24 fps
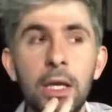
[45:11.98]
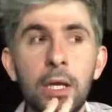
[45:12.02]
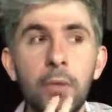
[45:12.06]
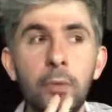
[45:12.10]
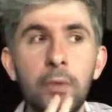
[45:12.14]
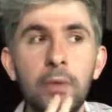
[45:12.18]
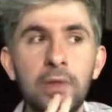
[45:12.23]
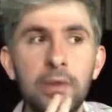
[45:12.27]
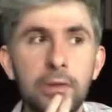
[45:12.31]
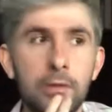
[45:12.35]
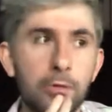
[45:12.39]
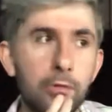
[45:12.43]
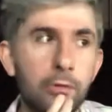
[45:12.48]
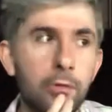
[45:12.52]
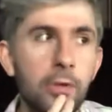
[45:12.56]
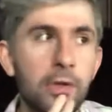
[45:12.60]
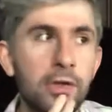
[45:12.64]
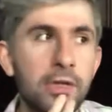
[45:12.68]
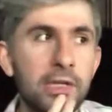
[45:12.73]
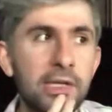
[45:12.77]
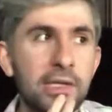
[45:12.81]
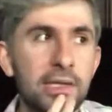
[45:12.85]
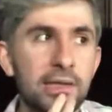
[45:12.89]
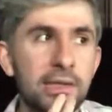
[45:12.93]
with
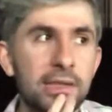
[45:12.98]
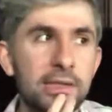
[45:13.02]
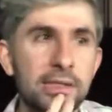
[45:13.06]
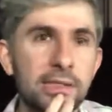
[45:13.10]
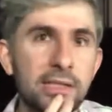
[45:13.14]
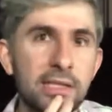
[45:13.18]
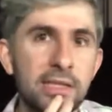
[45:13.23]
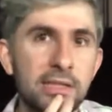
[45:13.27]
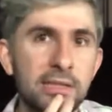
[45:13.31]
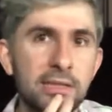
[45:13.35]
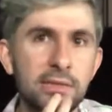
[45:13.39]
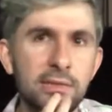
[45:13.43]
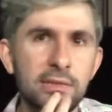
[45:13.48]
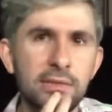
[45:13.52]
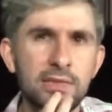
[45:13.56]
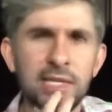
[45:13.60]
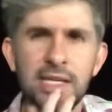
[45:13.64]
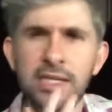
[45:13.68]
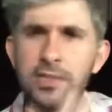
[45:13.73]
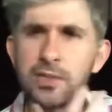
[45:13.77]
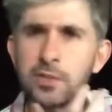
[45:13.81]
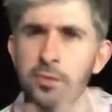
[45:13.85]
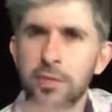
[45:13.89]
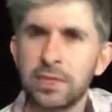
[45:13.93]
erotic
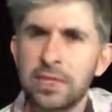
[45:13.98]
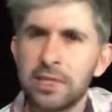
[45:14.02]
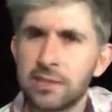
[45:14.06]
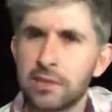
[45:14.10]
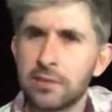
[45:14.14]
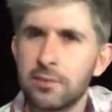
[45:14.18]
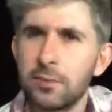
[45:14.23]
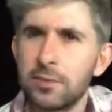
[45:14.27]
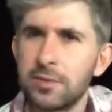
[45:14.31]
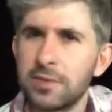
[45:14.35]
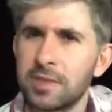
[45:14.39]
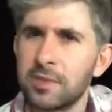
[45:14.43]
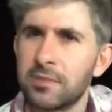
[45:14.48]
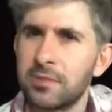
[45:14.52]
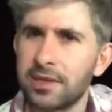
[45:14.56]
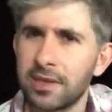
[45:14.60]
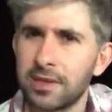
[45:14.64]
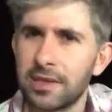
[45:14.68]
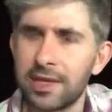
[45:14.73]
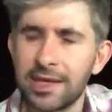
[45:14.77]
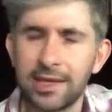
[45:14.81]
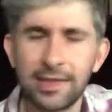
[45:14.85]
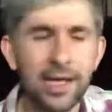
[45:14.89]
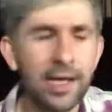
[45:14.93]
sensualism or something
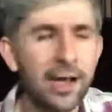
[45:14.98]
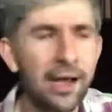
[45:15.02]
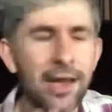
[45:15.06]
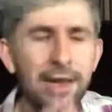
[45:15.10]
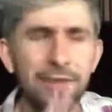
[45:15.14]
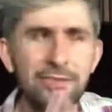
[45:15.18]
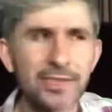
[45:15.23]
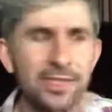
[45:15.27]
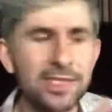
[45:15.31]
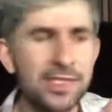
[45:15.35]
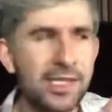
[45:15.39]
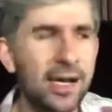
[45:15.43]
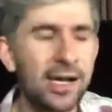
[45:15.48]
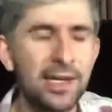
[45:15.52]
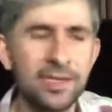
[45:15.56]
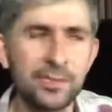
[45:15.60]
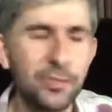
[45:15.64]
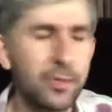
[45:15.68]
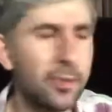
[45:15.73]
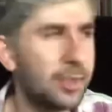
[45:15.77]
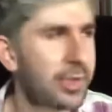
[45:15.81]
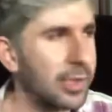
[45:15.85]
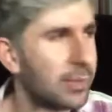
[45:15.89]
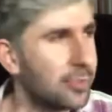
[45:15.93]
like that. I have to check, it's
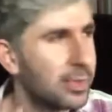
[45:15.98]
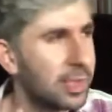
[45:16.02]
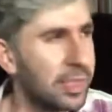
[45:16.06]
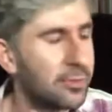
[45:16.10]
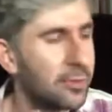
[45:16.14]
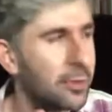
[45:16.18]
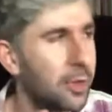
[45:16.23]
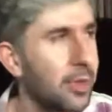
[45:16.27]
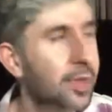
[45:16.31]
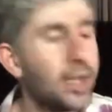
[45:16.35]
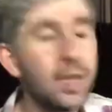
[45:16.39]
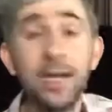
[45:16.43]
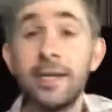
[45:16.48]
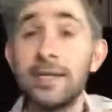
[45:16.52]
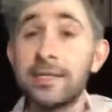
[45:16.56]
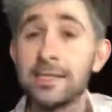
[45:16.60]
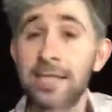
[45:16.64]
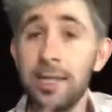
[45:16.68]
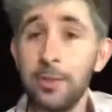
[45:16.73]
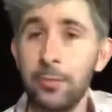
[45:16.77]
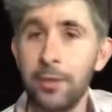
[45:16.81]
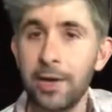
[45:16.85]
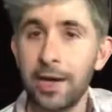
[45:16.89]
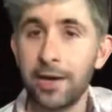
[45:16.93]
probably completely wrong.
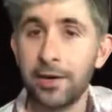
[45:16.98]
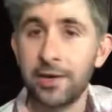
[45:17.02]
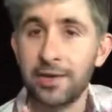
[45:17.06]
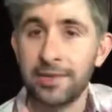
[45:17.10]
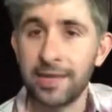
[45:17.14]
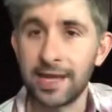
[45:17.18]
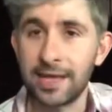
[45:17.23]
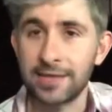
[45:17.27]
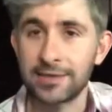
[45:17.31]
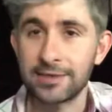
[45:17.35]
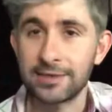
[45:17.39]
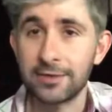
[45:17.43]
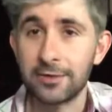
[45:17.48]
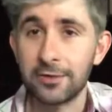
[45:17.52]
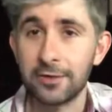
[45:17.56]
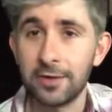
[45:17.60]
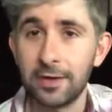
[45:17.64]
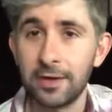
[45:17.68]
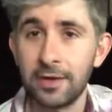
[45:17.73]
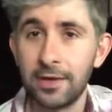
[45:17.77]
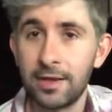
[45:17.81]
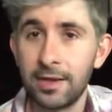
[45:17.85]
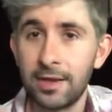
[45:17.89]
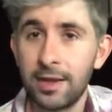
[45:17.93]
Somewhere in that
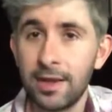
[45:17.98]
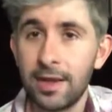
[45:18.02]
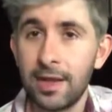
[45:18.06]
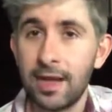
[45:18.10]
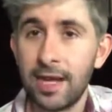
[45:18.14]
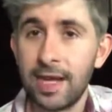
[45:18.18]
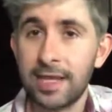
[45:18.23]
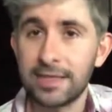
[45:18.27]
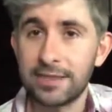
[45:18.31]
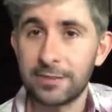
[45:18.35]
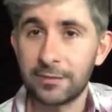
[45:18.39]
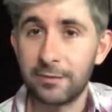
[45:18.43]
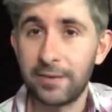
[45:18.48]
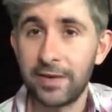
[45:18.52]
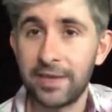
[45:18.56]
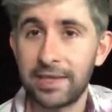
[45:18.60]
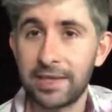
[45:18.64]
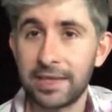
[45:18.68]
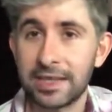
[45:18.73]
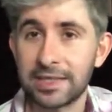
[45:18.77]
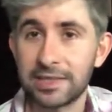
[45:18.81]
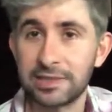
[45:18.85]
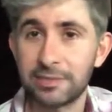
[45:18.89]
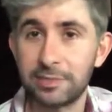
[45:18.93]
score is a
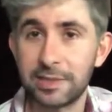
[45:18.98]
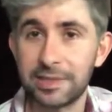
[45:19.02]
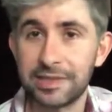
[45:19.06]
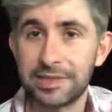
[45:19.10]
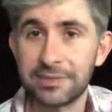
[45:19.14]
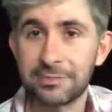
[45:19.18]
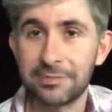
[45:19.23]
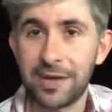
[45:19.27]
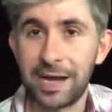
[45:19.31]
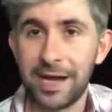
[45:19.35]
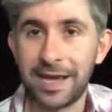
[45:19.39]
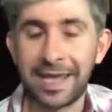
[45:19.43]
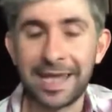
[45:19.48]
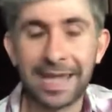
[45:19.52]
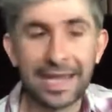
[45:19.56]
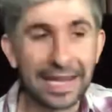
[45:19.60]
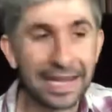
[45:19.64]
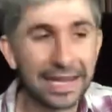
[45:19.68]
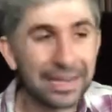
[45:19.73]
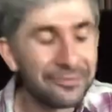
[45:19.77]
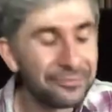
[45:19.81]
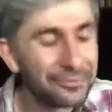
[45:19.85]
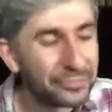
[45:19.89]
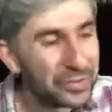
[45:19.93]
fairly explicit marking.
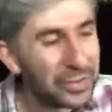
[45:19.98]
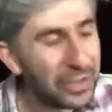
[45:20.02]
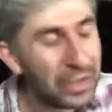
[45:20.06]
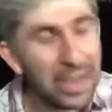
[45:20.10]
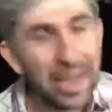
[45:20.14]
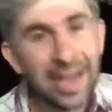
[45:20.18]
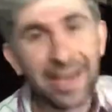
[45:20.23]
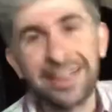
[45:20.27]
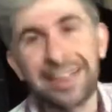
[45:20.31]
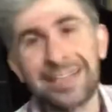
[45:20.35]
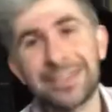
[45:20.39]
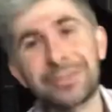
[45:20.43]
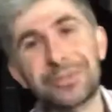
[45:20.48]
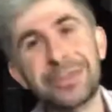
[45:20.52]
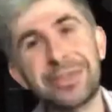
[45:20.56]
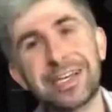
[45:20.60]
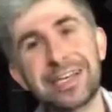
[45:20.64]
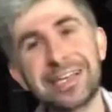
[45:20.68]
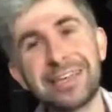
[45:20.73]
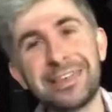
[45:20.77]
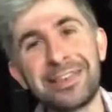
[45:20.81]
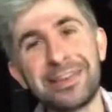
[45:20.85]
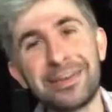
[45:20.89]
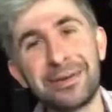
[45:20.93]
That's all I
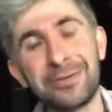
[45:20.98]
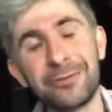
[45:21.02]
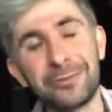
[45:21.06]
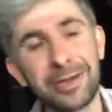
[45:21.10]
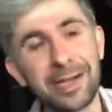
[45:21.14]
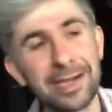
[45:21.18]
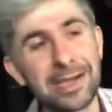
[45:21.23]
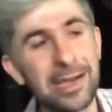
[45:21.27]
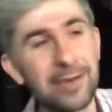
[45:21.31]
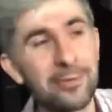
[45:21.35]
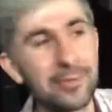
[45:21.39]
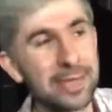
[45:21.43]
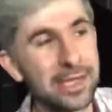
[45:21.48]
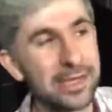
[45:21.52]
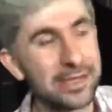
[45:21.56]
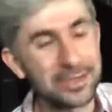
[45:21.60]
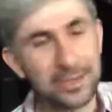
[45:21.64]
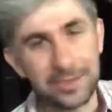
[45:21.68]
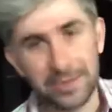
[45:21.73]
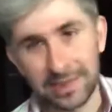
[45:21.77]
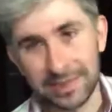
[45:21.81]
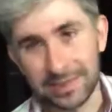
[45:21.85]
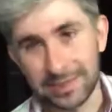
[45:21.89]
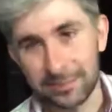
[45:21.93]
can think of right now without
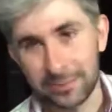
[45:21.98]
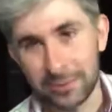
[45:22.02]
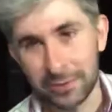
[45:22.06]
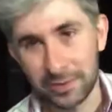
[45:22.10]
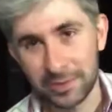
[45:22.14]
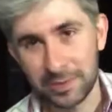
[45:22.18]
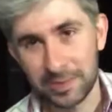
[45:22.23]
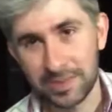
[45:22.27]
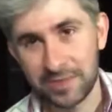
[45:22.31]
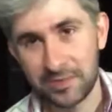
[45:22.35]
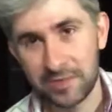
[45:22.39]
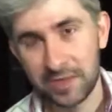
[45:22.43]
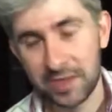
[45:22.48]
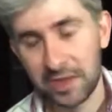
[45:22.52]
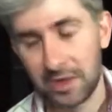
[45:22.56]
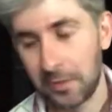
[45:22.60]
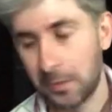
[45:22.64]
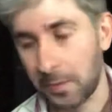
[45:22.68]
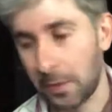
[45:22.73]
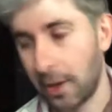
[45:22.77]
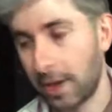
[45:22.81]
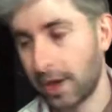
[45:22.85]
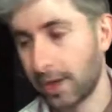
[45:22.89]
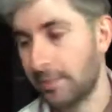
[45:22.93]
doing some more specific
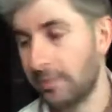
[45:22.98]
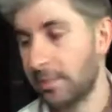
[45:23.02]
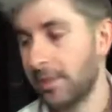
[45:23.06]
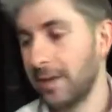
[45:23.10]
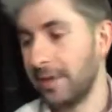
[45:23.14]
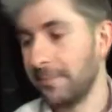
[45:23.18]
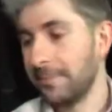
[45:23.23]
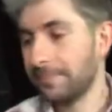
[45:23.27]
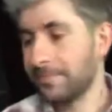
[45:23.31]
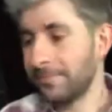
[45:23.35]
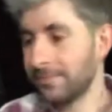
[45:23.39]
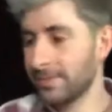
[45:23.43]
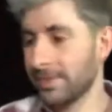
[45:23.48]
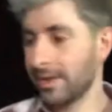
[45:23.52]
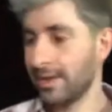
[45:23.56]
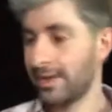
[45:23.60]
homework. But